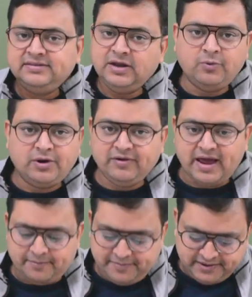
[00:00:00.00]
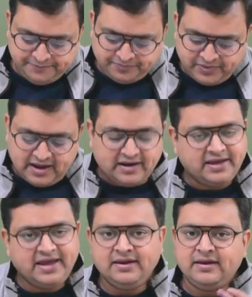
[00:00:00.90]
then what will happen?
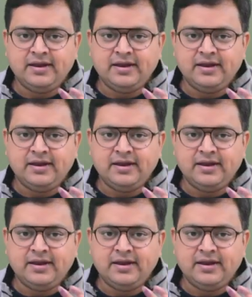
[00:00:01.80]
And again, a